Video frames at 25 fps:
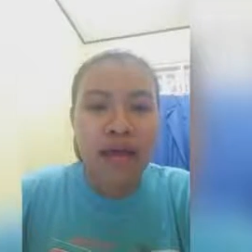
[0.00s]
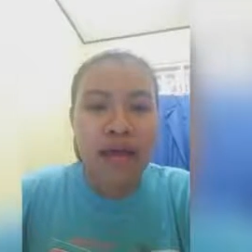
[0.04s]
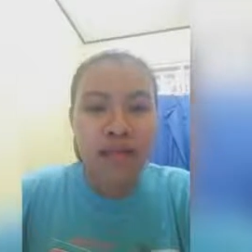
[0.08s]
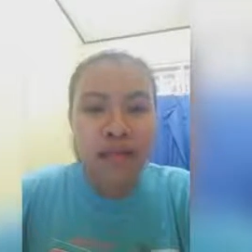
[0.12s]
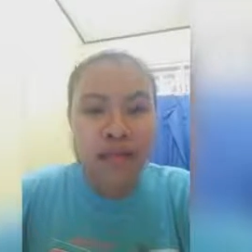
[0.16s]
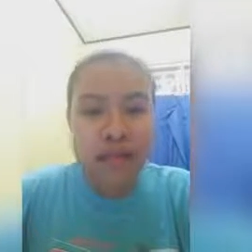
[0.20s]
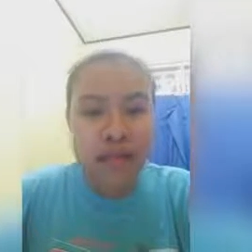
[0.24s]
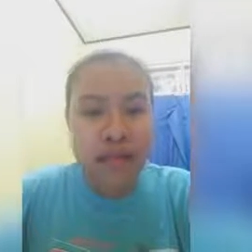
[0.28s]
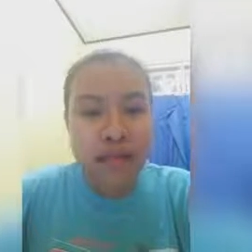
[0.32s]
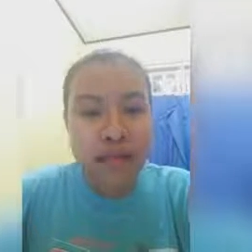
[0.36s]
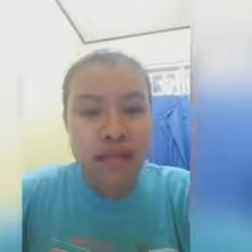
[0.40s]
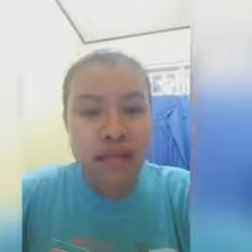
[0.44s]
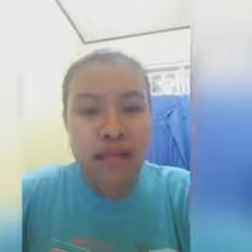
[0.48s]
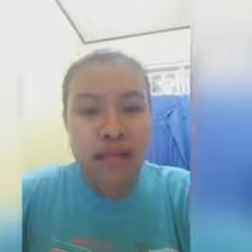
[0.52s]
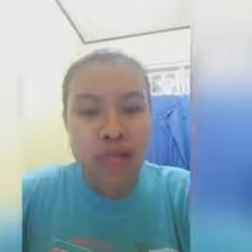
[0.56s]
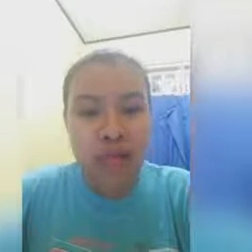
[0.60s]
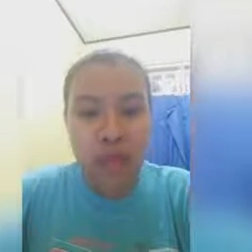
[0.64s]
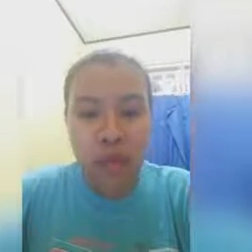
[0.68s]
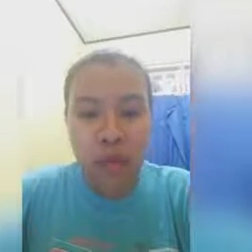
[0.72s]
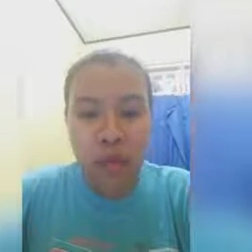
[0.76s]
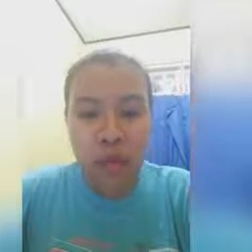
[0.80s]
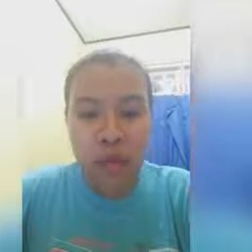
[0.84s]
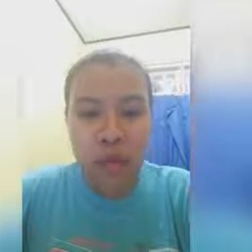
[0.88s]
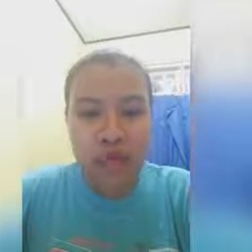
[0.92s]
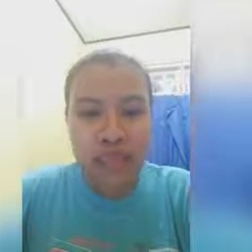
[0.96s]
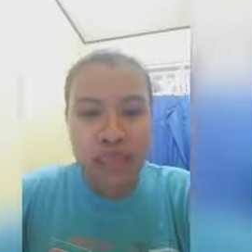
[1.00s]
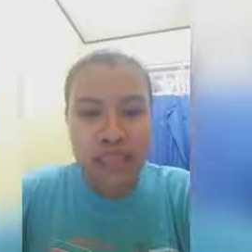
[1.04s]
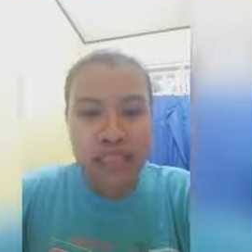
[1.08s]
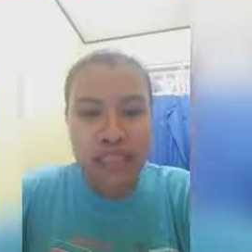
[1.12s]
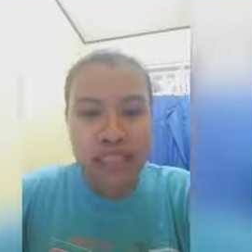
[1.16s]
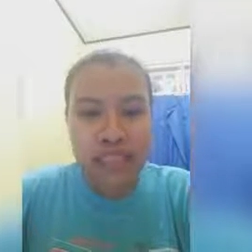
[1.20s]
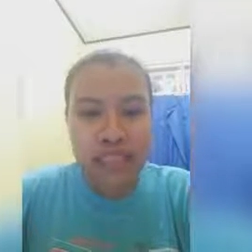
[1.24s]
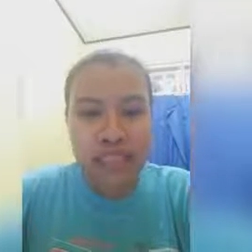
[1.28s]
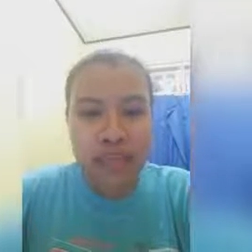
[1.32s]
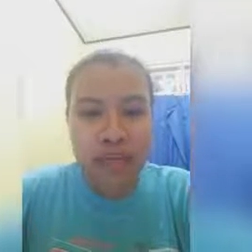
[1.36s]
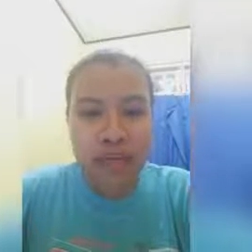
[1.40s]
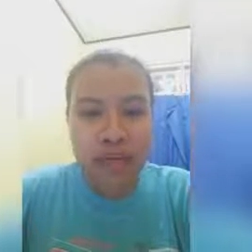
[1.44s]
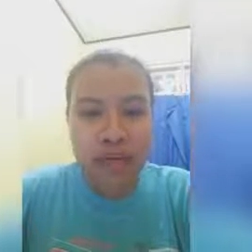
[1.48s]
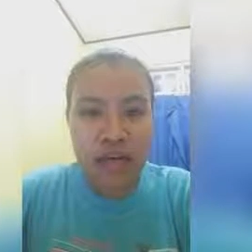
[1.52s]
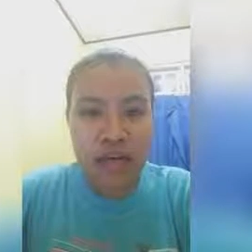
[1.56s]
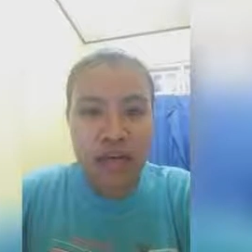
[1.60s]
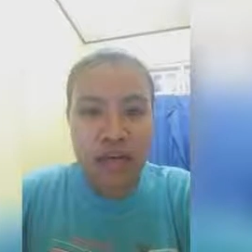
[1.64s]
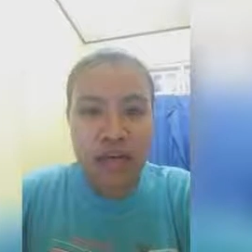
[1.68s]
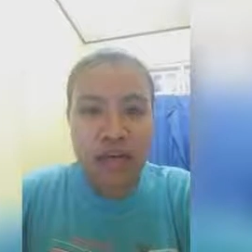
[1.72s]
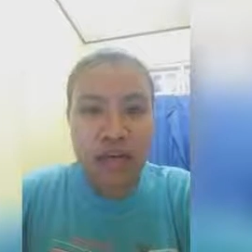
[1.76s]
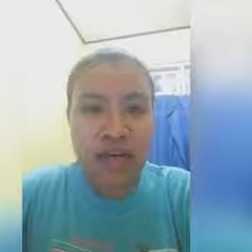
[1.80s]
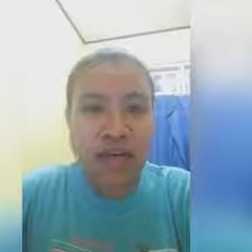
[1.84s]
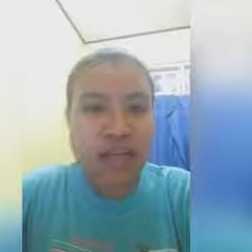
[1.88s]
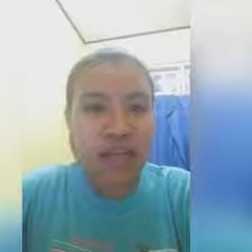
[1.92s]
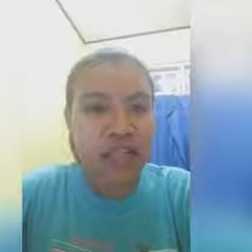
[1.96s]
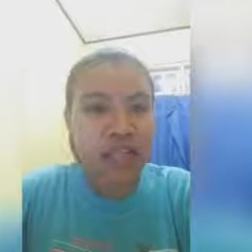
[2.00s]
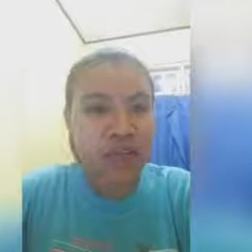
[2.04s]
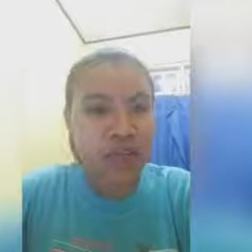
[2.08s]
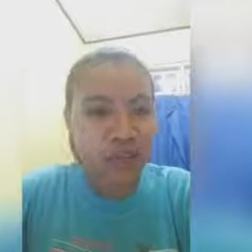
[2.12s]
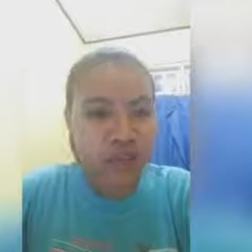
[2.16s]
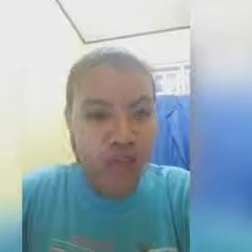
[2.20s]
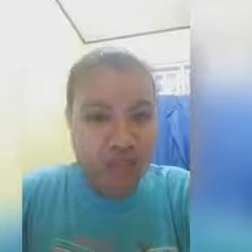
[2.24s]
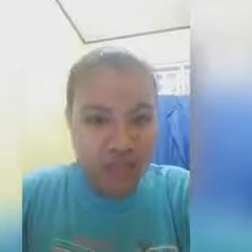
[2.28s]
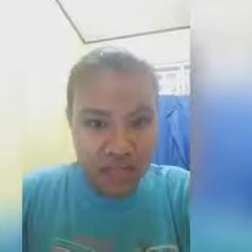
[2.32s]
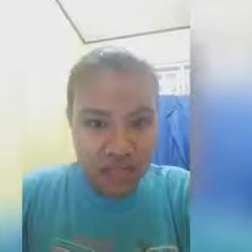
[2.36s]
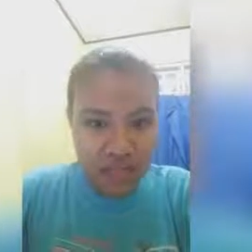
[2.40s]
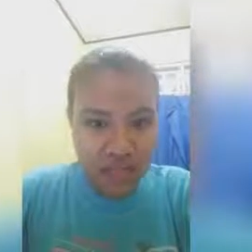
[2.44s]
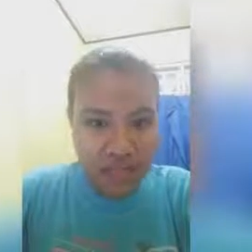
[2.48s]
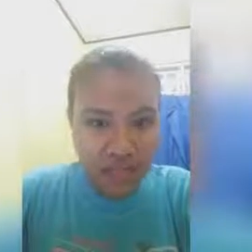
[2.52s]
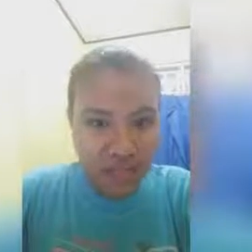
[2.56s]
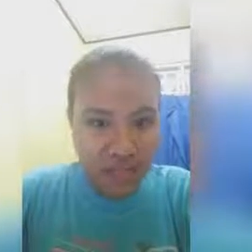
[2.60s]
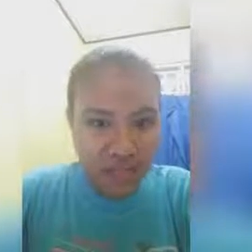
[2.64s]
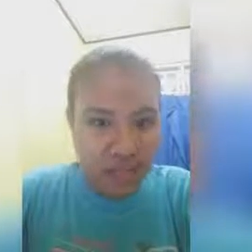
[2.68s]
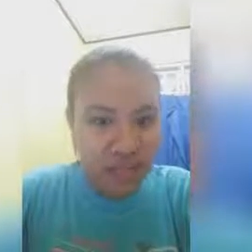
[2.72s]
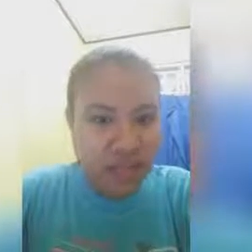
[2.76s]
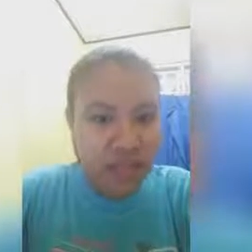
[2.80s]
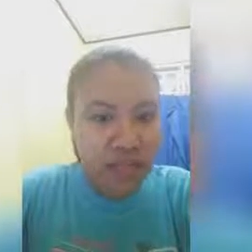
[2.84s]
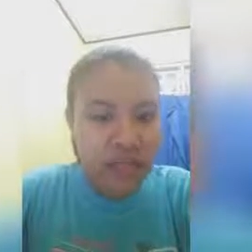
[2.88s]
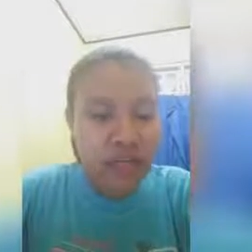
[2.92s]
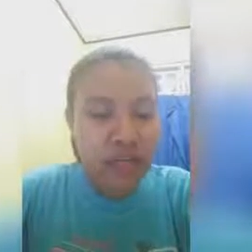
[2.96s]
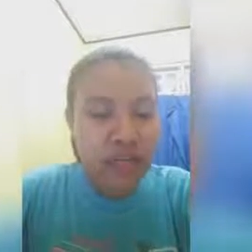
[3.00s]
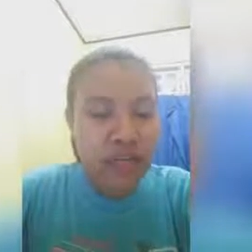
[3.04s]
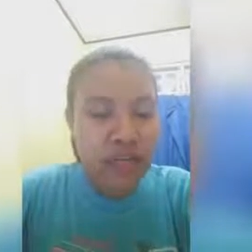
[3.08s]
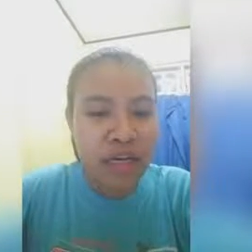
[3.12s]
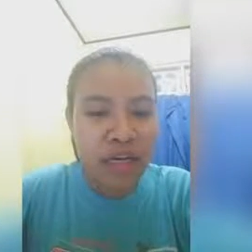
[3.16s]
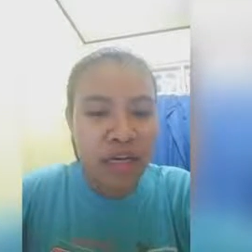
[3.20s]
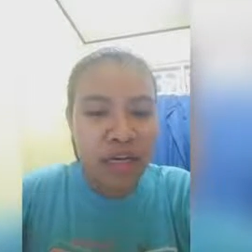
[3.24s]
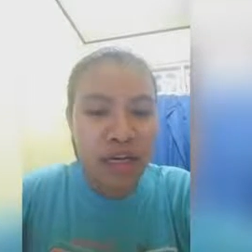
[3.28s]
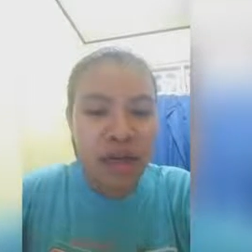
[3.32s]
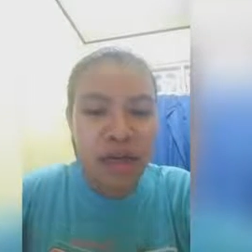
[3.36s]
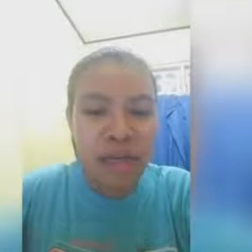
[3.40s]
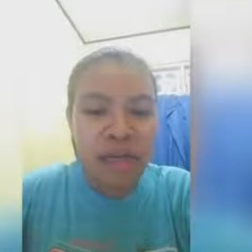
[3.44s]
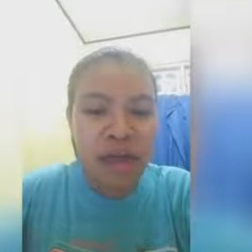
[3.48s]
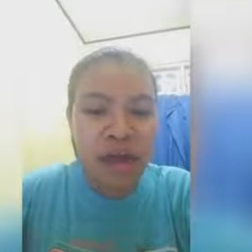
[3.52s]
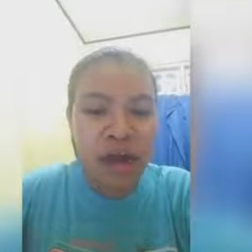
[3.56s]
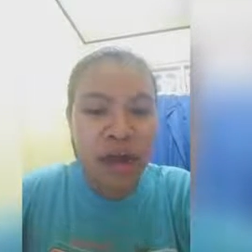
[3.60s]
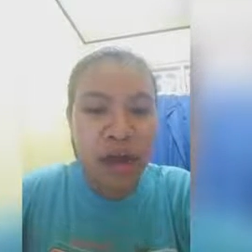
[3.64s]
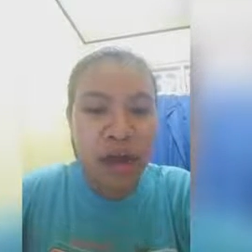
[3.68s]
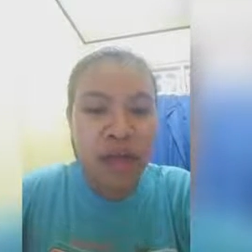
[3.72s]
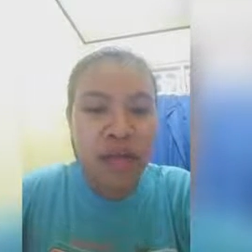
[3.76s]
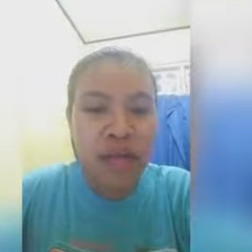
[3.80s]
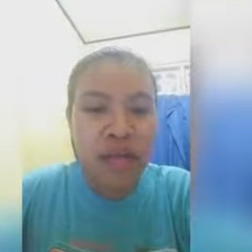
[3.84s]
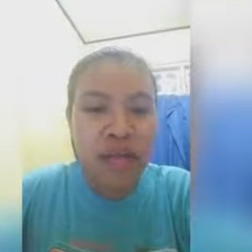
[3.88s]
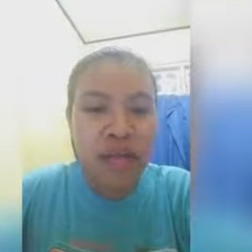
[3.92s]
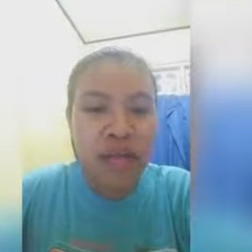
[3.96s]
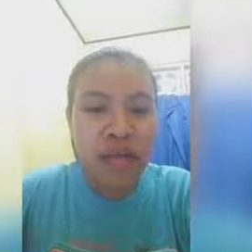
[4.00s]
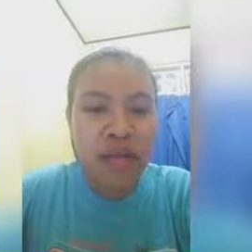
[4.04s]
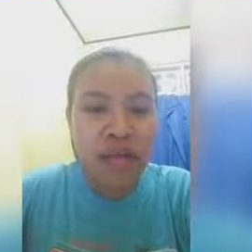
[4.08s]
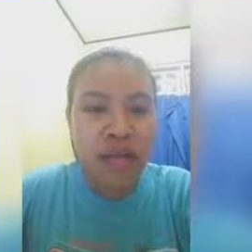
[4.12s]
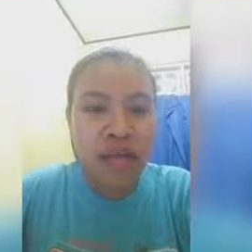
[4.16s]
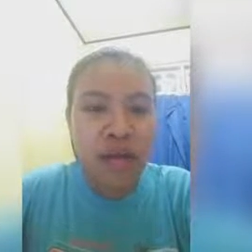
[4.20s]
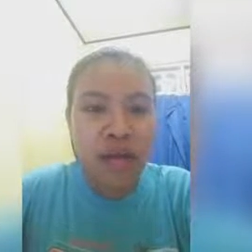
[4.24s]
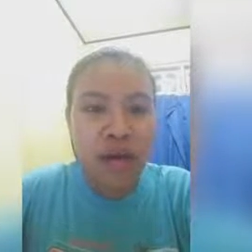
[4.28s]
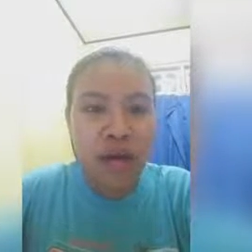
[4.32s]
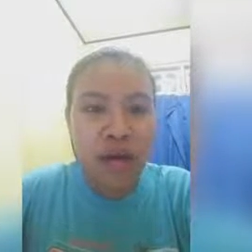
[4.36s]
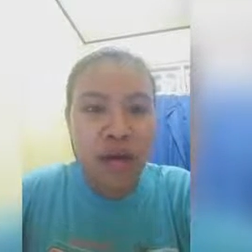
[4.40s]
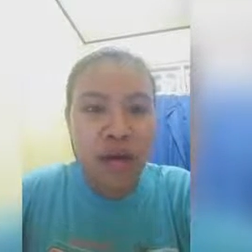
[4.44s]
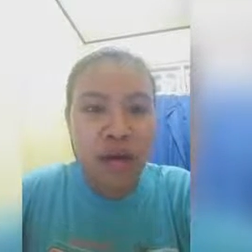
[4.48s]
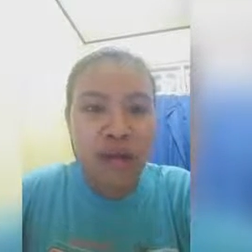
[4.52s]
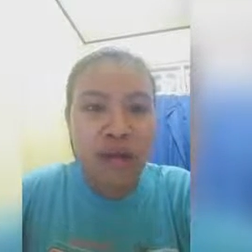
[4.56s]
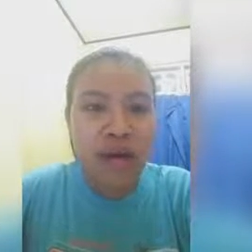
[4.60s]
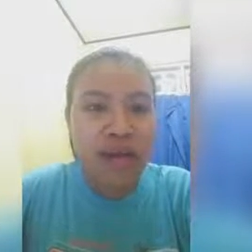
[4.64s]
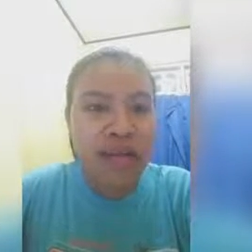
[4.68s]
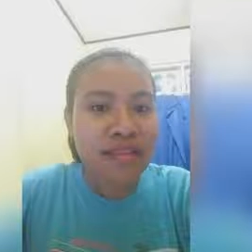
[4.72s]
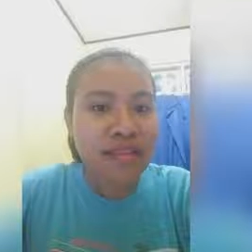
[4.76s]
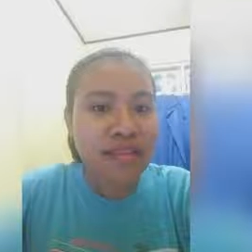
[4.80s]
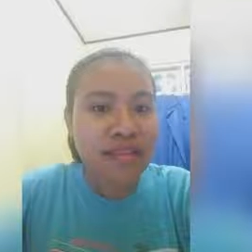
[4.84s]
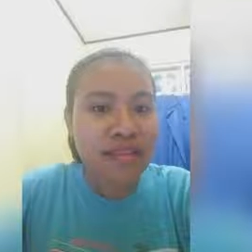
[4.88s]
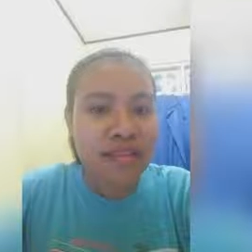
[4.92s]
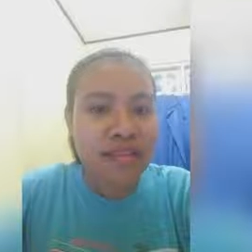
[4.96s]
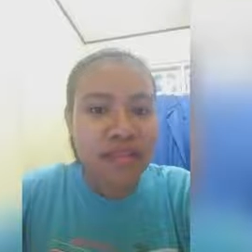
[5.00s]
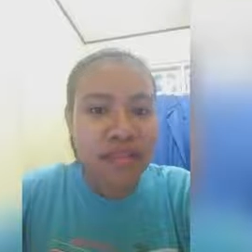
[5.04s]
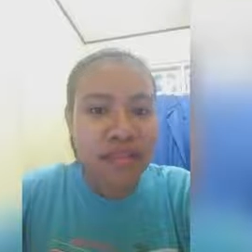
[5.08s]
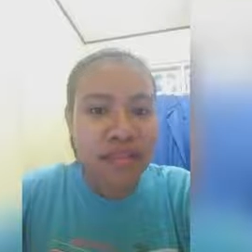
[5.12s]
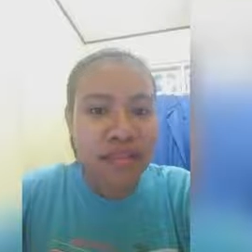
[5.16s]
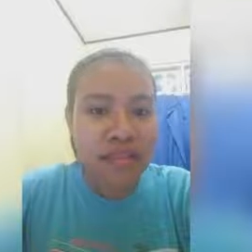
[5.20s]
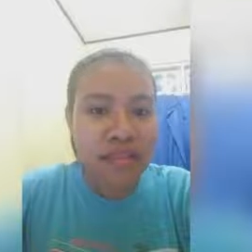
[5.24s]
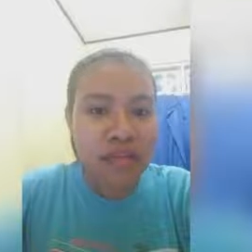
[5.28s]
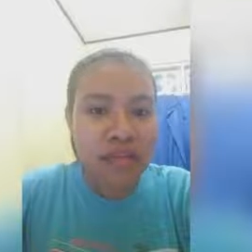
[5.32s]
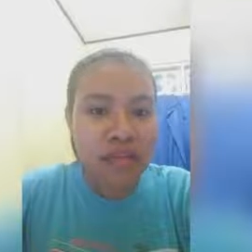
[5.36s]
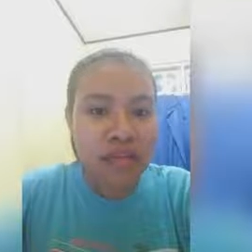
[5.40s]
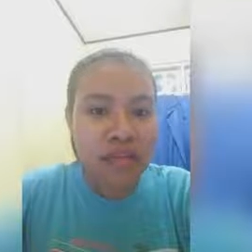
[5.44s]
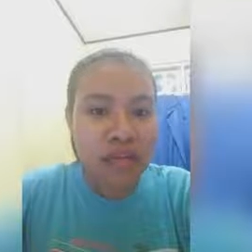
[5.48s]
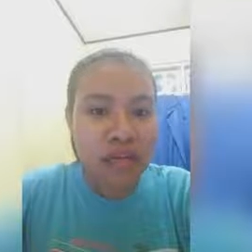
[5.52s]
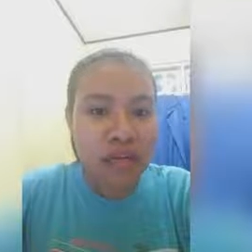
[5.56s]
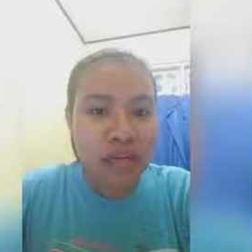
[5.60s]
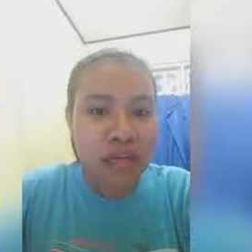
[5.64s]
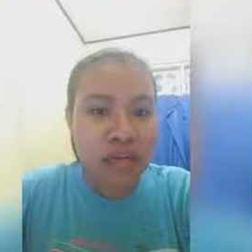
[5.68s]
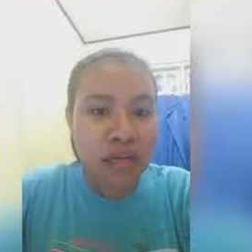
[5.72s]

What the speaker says: That was explanation about what is